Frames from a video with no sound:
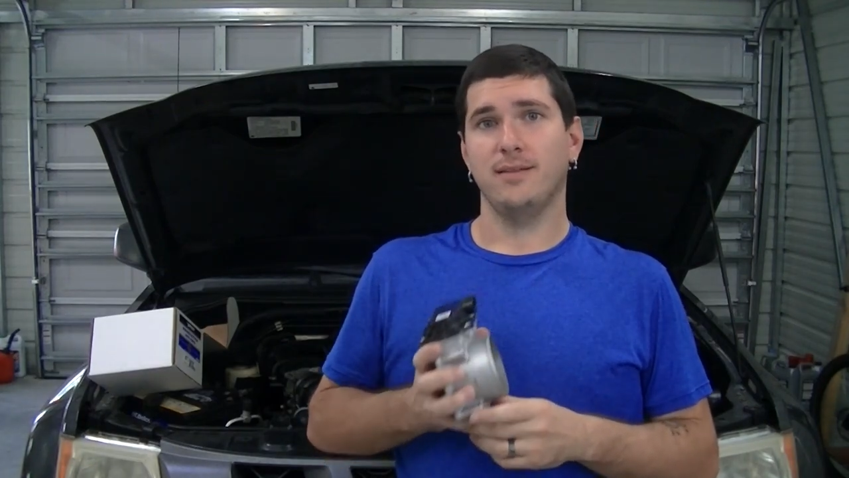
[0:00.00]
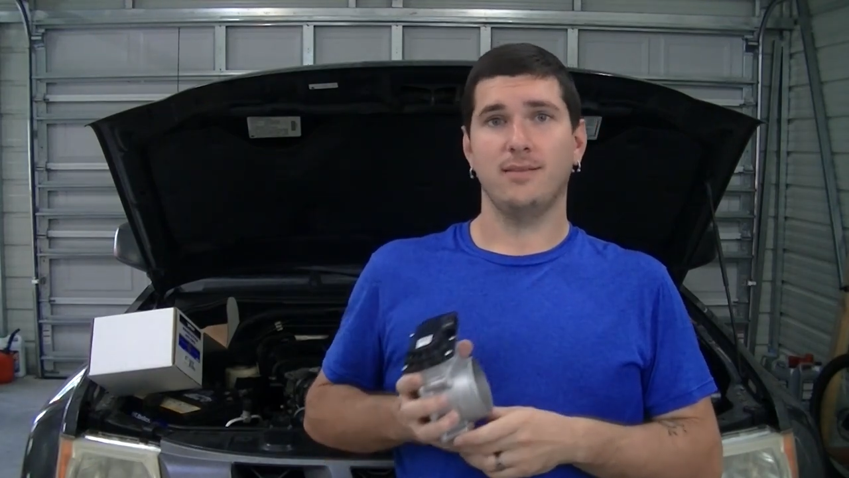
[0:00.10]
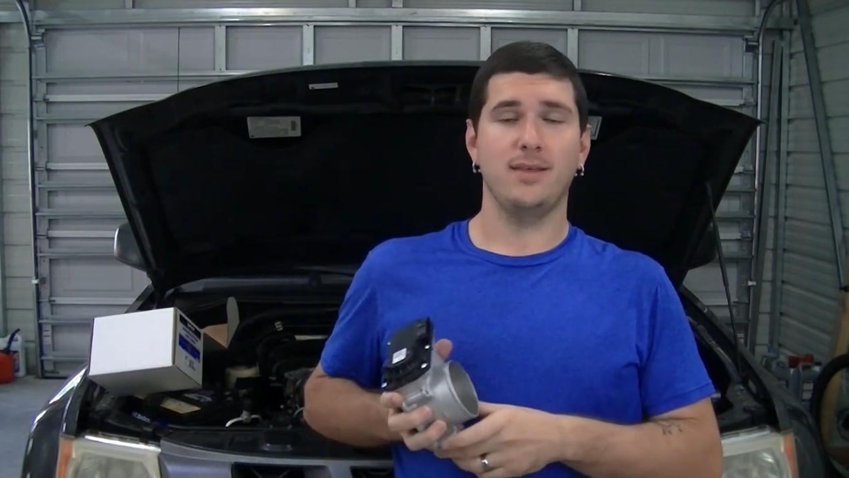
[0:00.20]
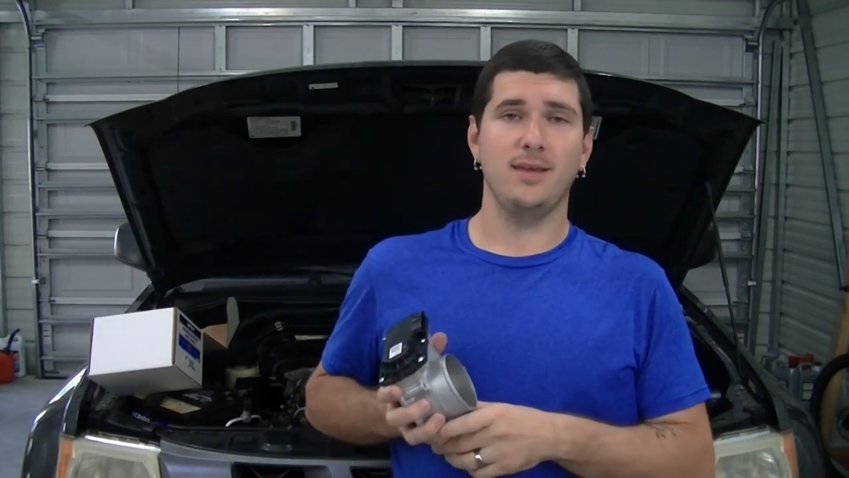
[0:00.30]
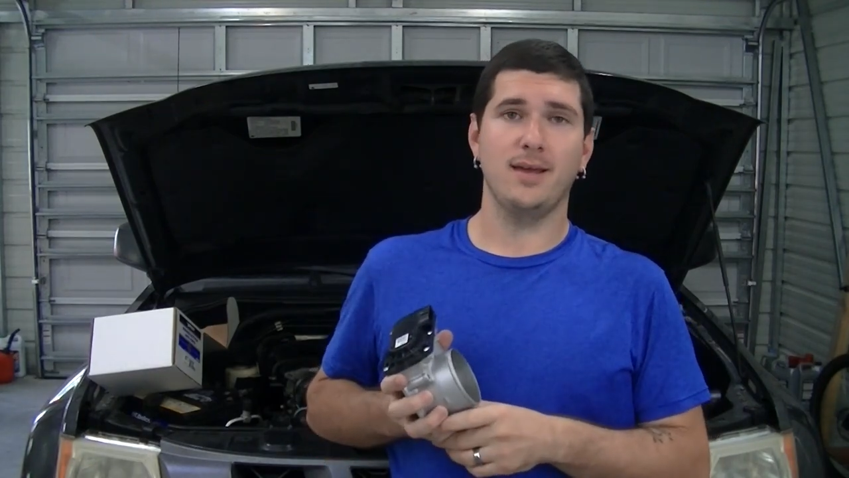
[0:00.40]

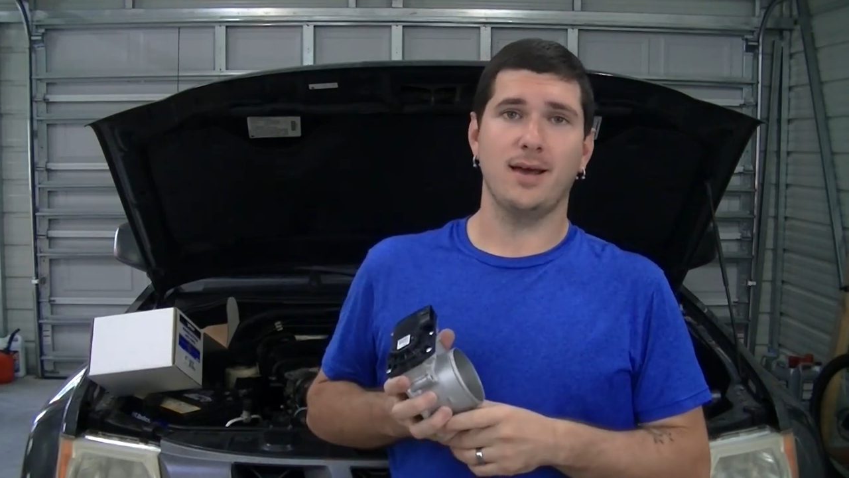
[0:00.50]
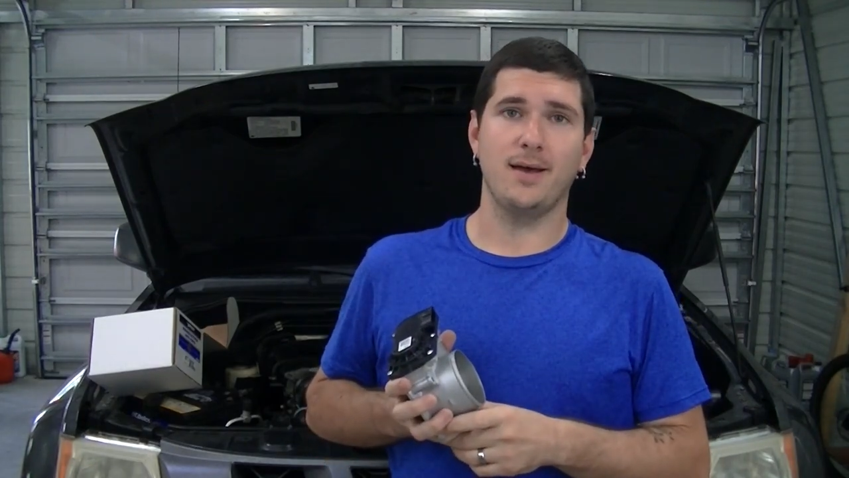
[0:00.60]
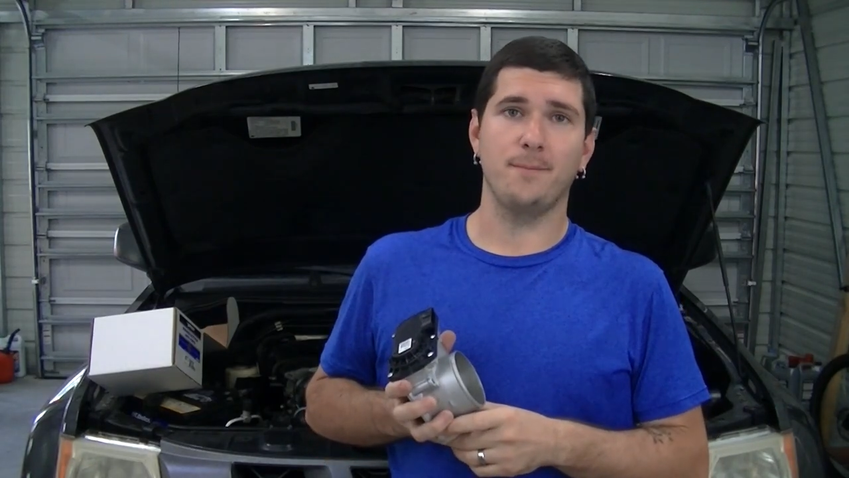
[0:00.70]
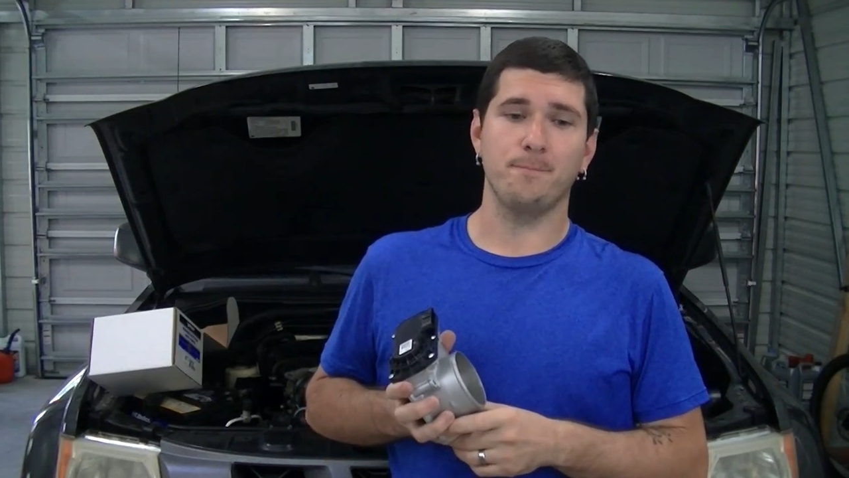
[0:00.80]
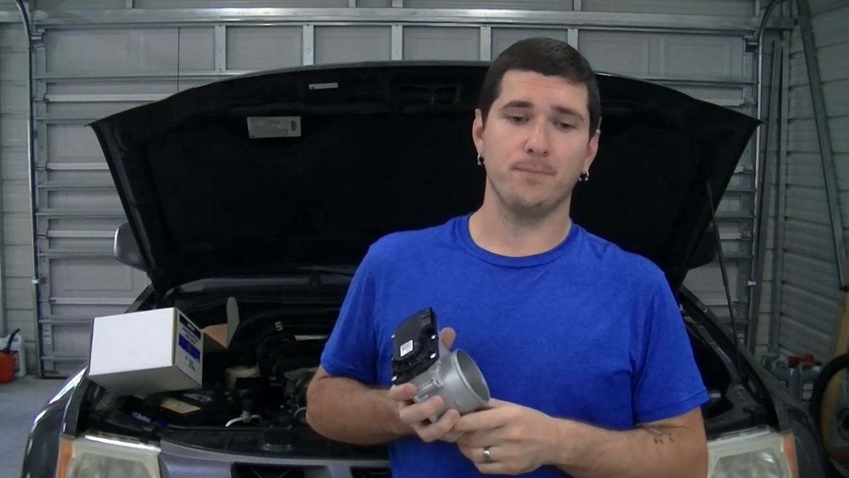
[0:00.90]
The,
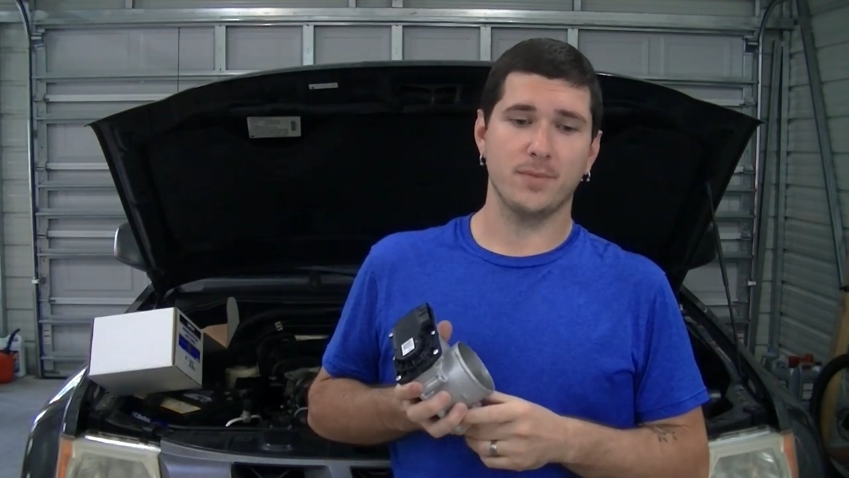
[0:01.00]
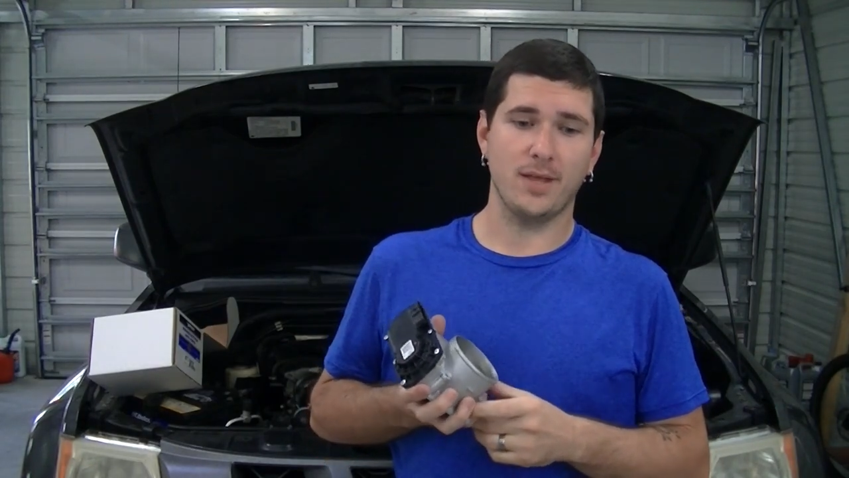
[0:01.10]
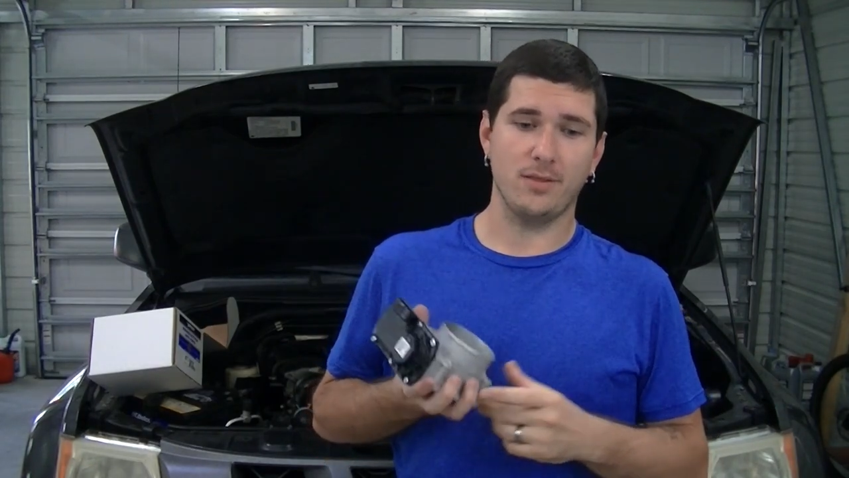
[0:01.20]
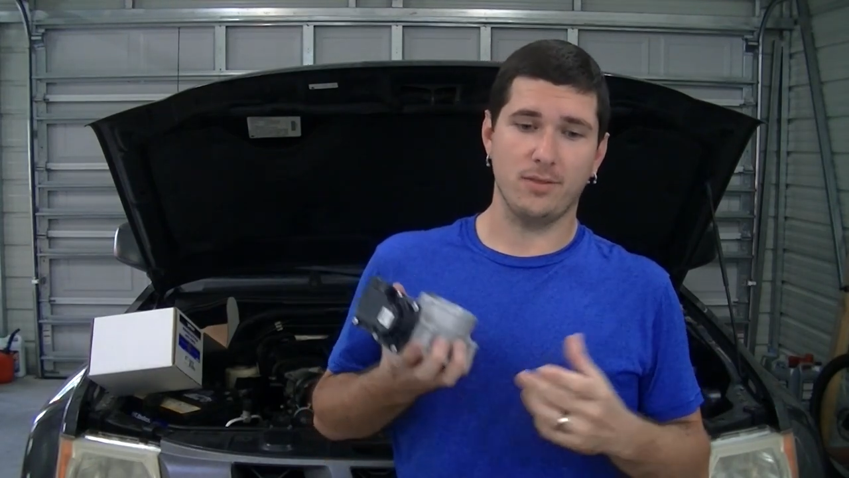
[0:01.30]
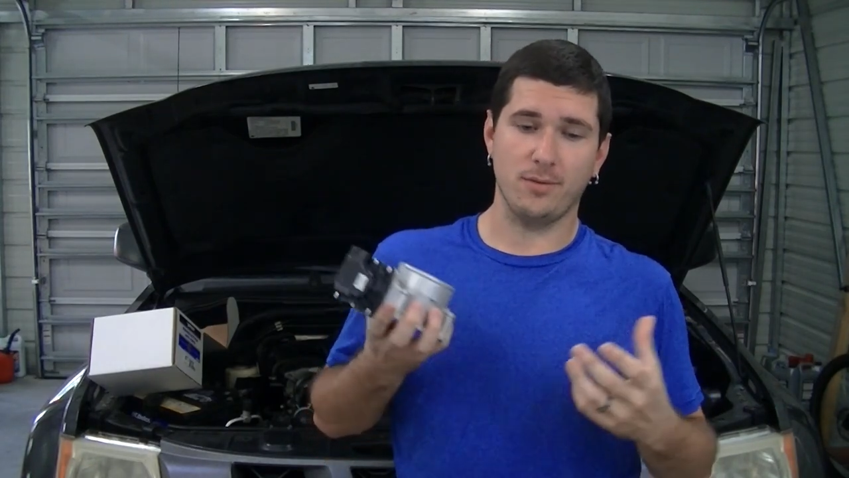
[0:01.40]
um,
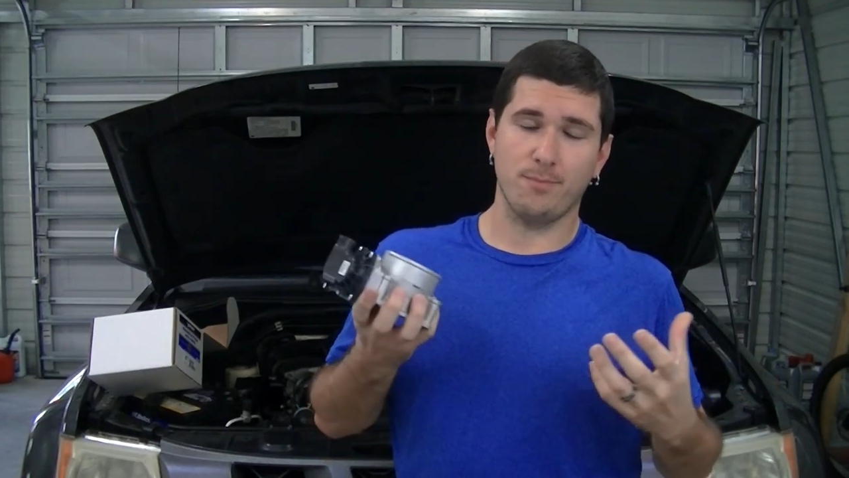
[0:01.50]
it,